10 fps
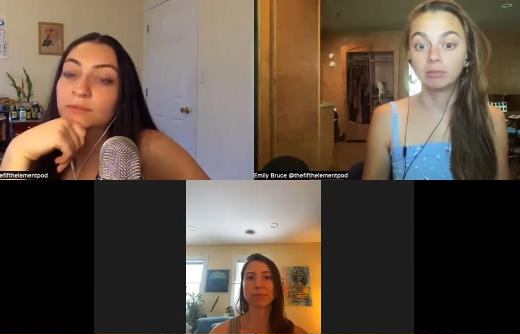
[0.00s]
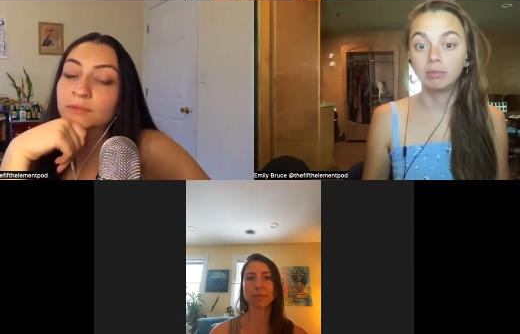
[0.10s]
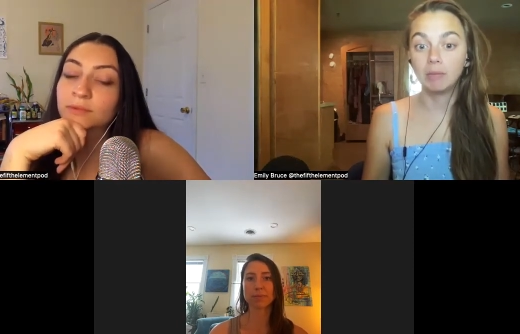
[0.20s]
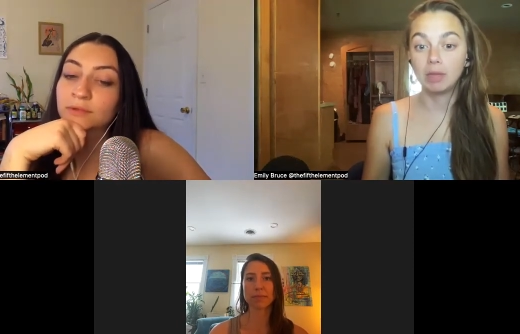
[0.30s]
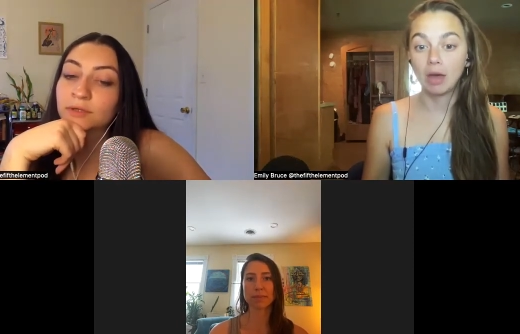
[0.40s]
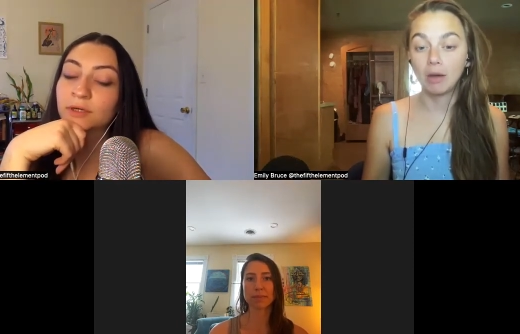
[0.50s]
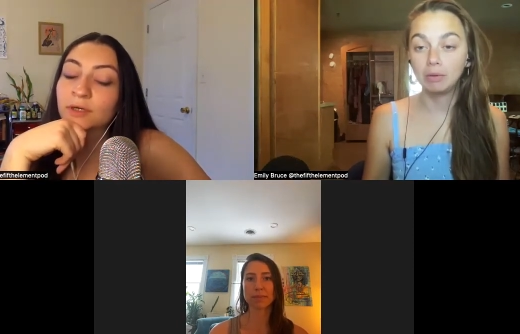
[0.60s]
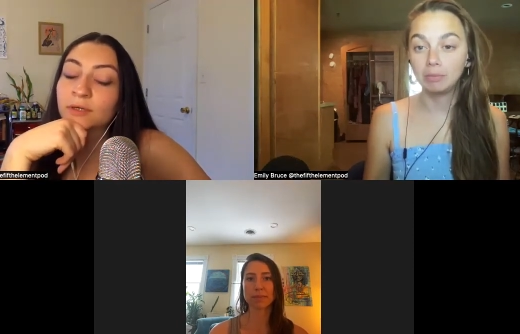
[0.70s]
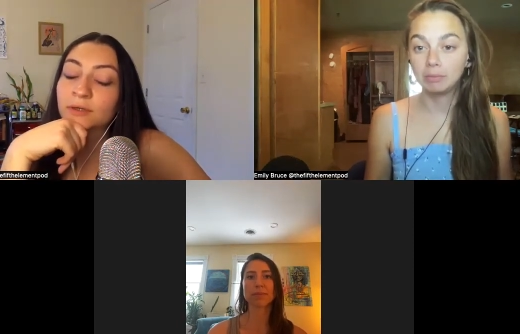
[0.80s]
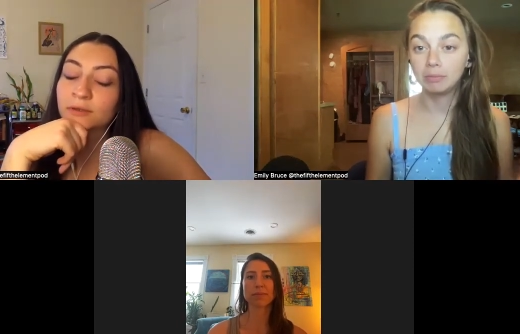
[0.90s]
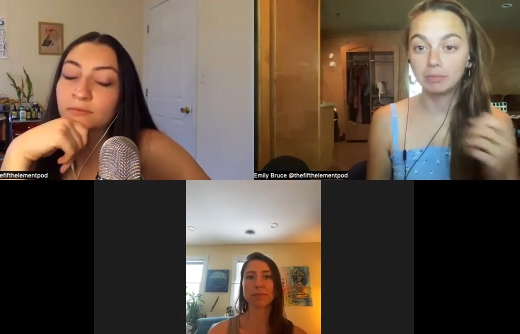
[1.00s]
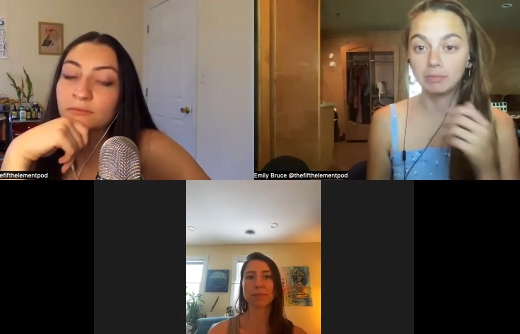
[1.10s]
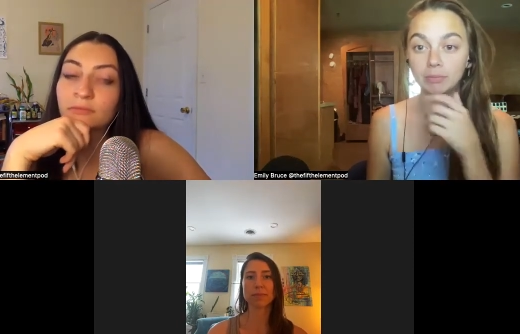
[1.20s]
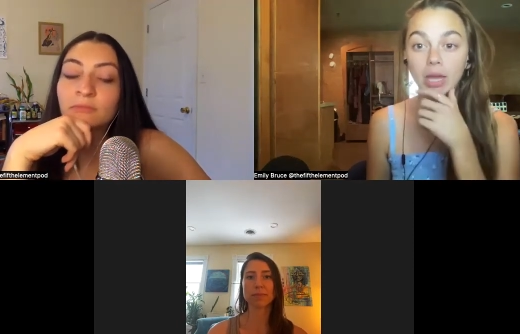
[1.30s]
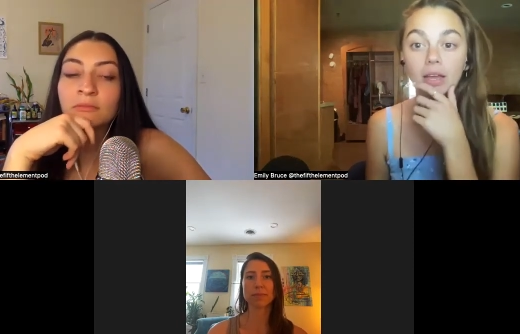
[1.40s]
Speaker 1: maybe that would
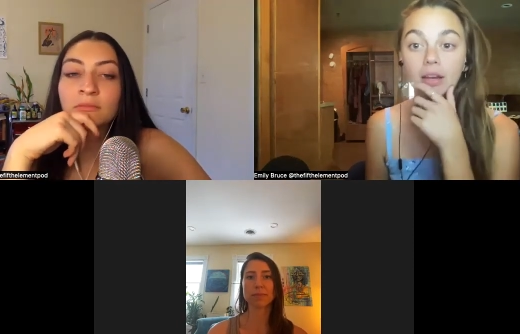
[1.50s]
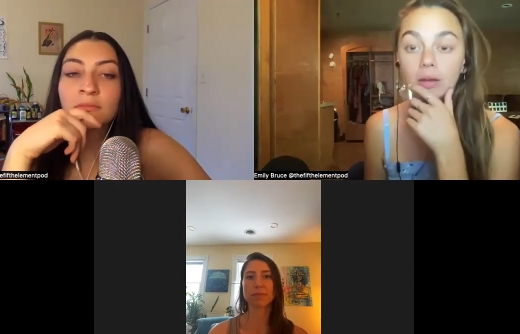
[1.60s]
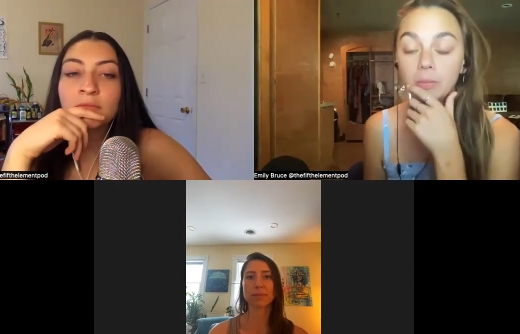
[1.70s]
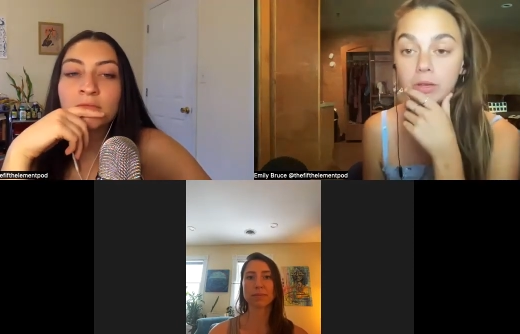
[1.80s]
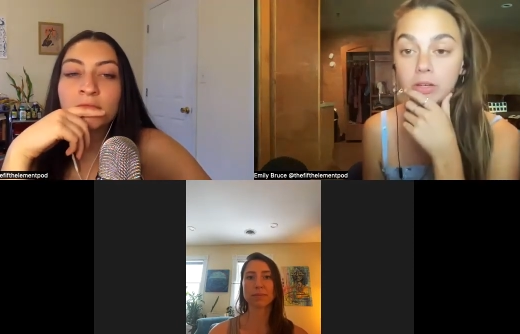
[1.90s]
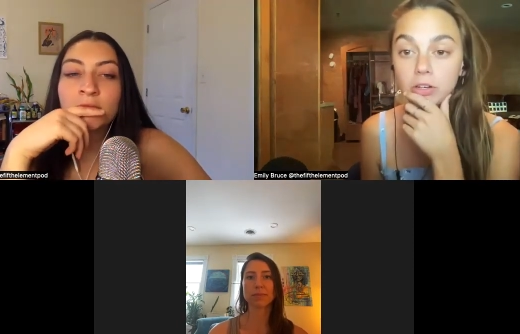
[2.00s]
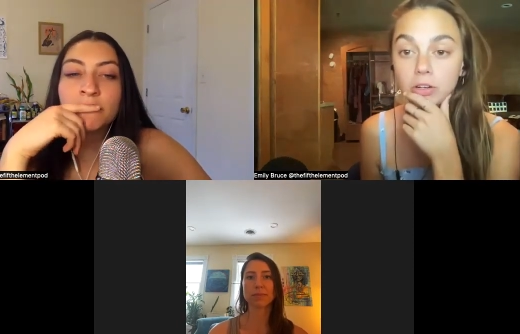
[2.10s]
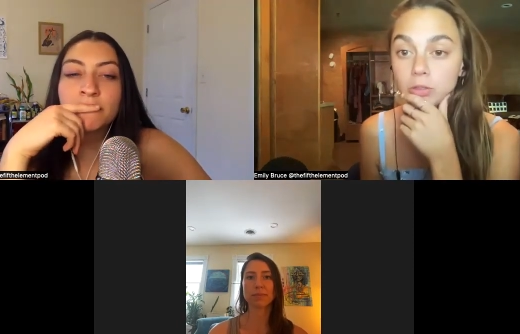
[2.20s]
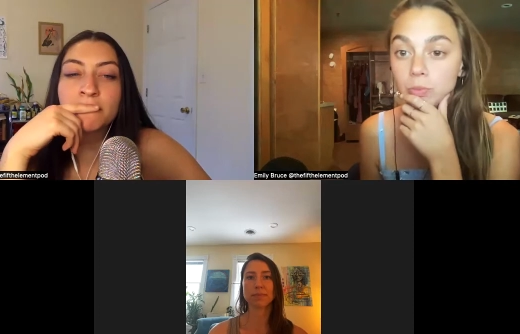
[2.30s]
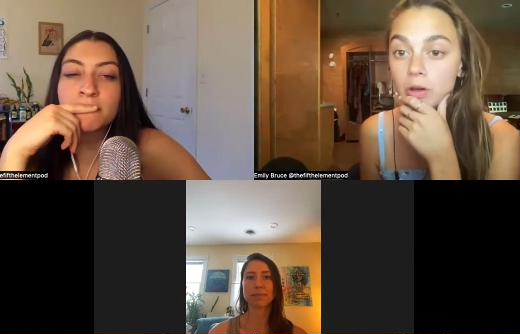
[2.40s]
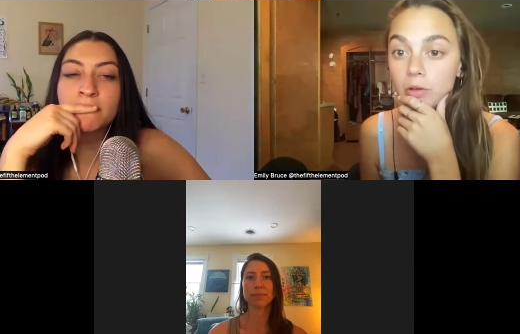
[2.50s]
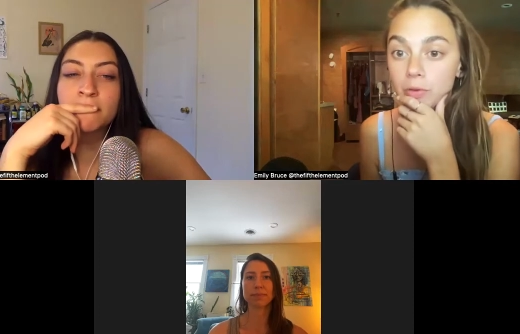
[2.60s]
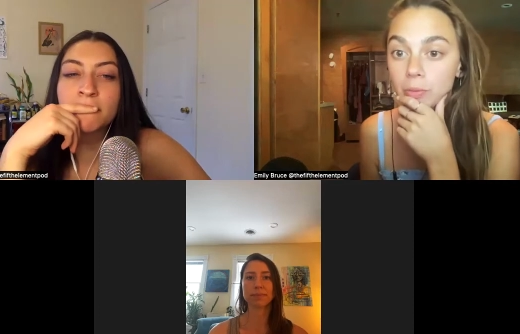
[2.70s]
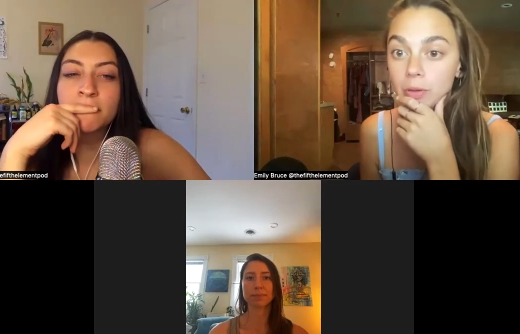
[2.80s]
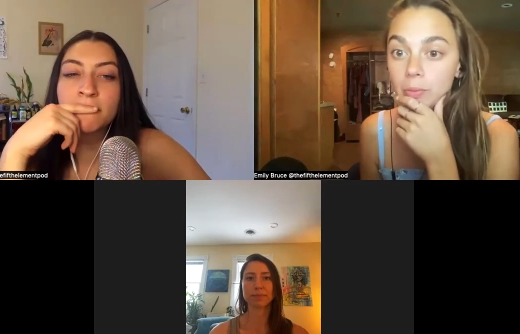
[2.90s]
paint a picture as well
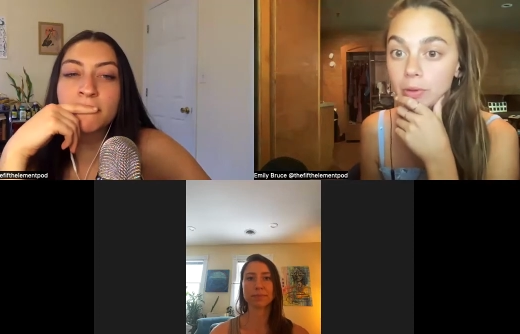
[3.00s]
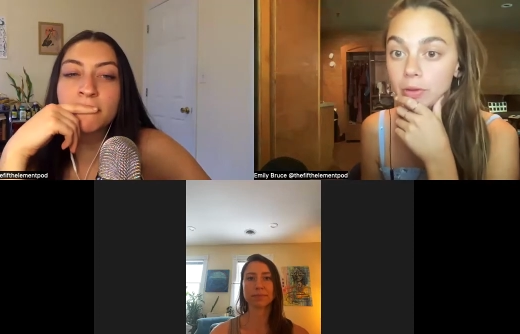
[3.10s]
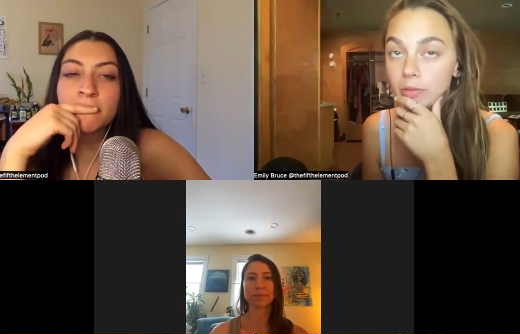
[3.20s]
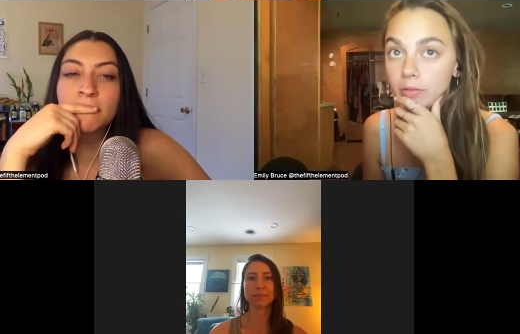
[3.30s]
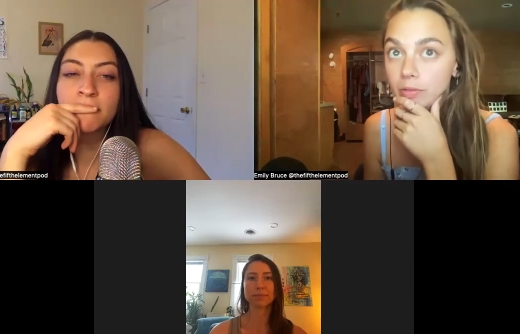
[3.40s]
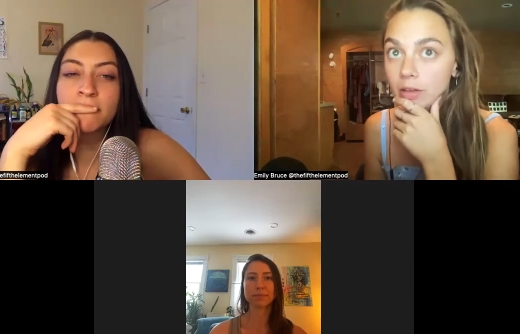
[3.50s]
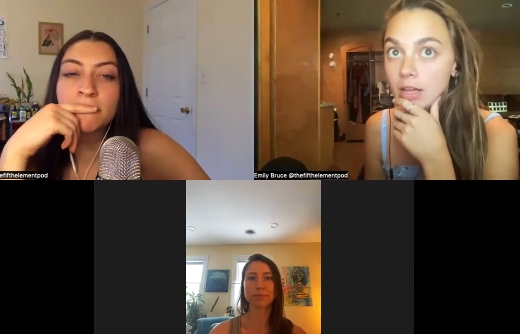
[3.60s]
for people of